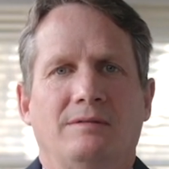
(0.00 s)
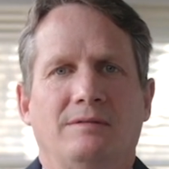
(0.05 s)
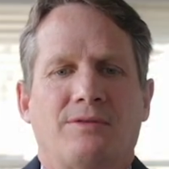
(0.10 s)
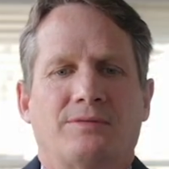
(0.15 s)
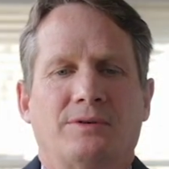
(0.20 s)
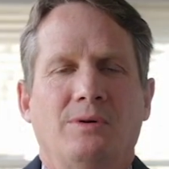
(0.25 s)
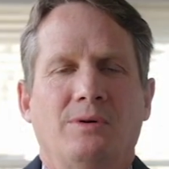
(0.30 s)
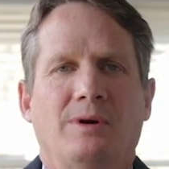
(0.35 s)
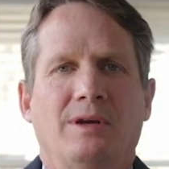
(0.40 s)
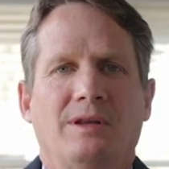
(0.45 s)

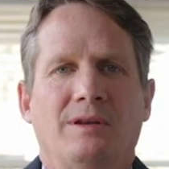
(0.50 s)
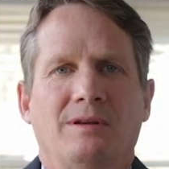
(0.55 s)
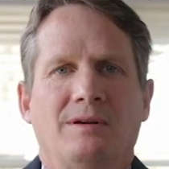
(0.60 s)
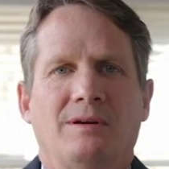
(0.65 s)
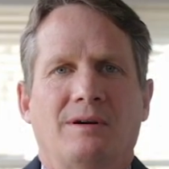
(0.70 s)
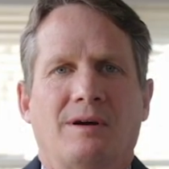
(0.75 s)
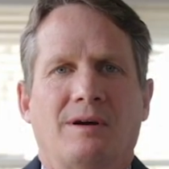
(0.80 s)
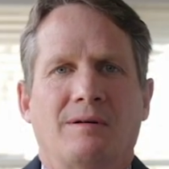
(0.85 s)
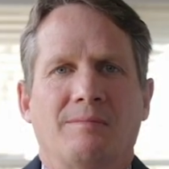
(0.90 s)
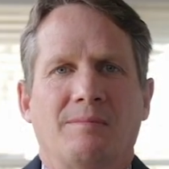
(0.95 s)
Through
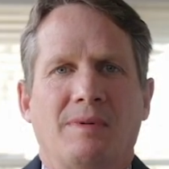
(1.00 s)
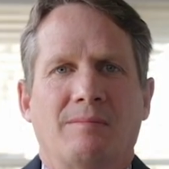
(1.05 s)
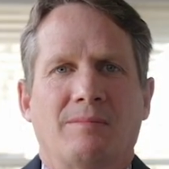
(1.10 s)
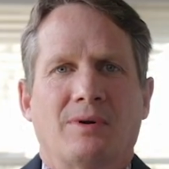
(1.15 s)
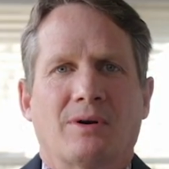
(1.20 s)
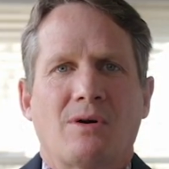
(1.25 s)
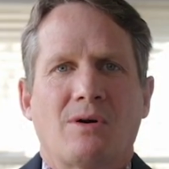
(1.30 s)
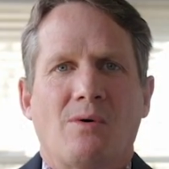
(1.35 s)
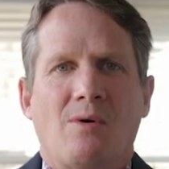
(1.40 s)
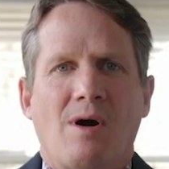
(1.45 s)
it, our
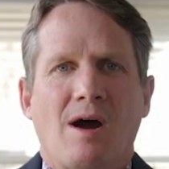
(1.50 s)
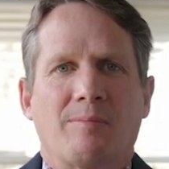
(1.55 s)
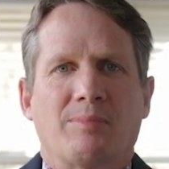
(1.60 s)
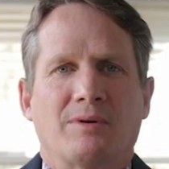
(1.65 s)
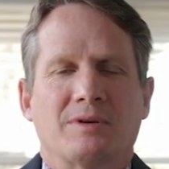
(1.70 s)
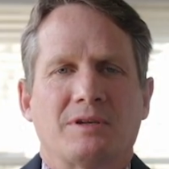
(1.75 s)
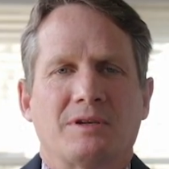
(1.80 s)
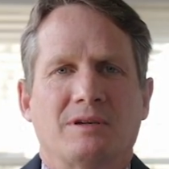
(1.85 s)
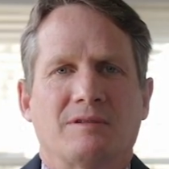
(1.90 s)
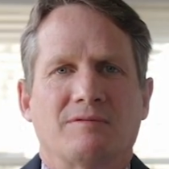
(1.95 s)
member
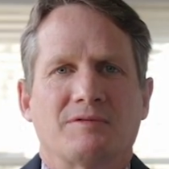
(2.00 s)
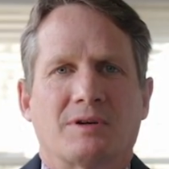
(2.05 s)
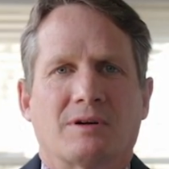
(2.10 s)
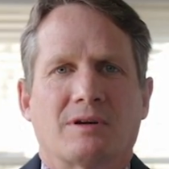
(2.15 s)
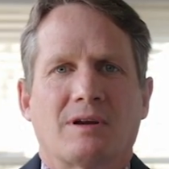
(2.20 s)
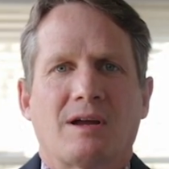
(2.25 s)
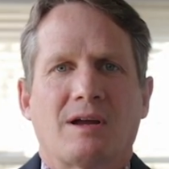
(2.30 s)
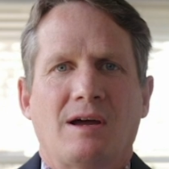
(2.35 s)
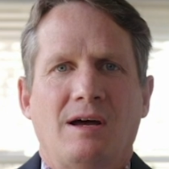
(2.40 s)
cooperatives are